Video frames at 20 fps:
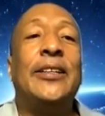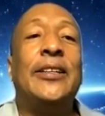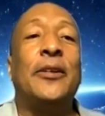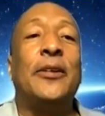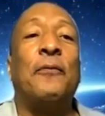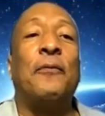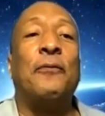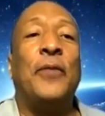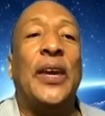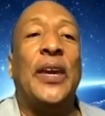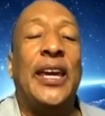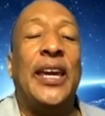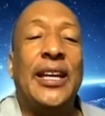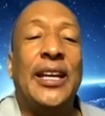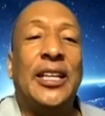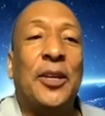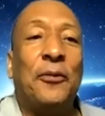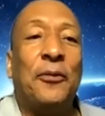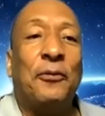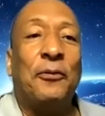To
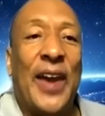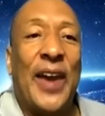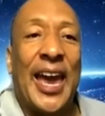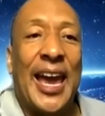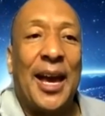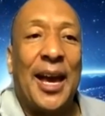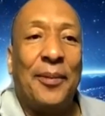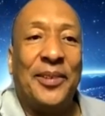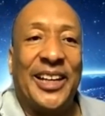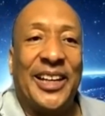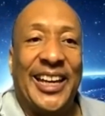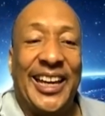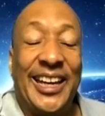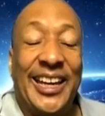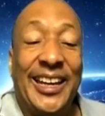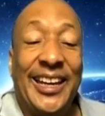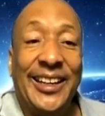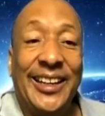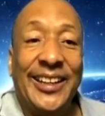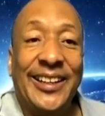feed the
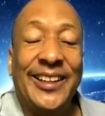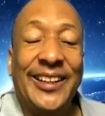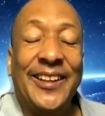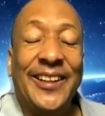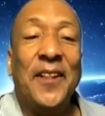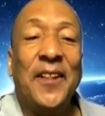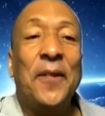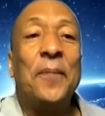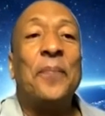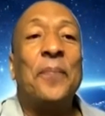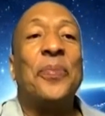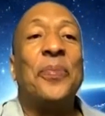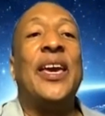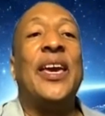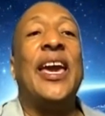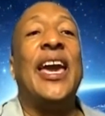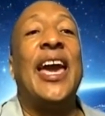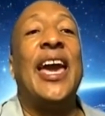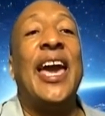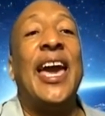family,
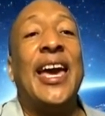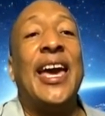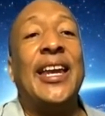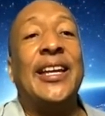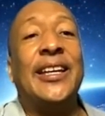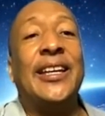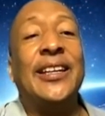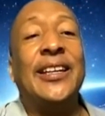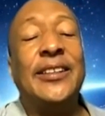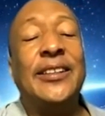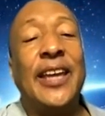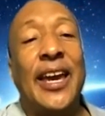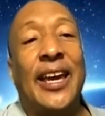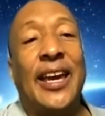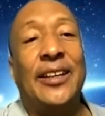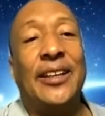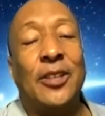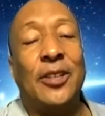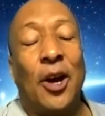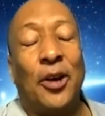and in this
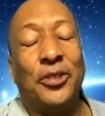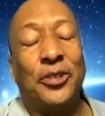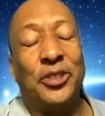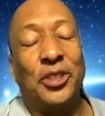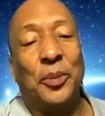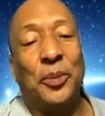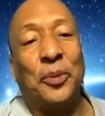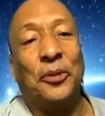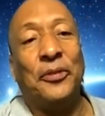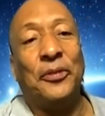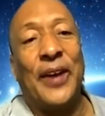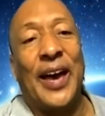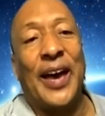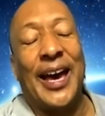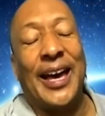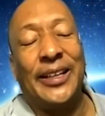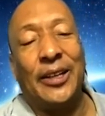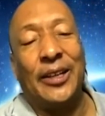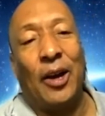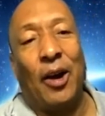case, also
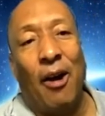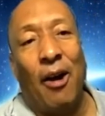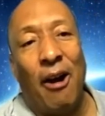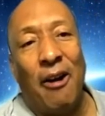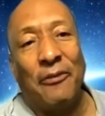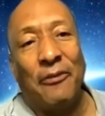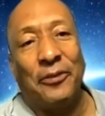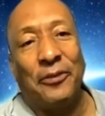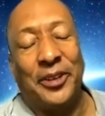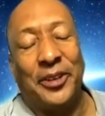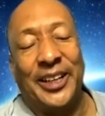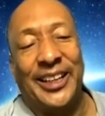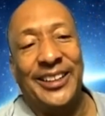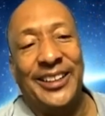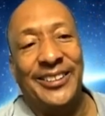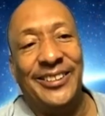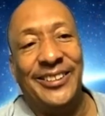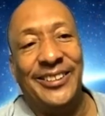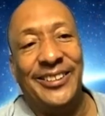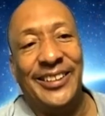provide the offerings,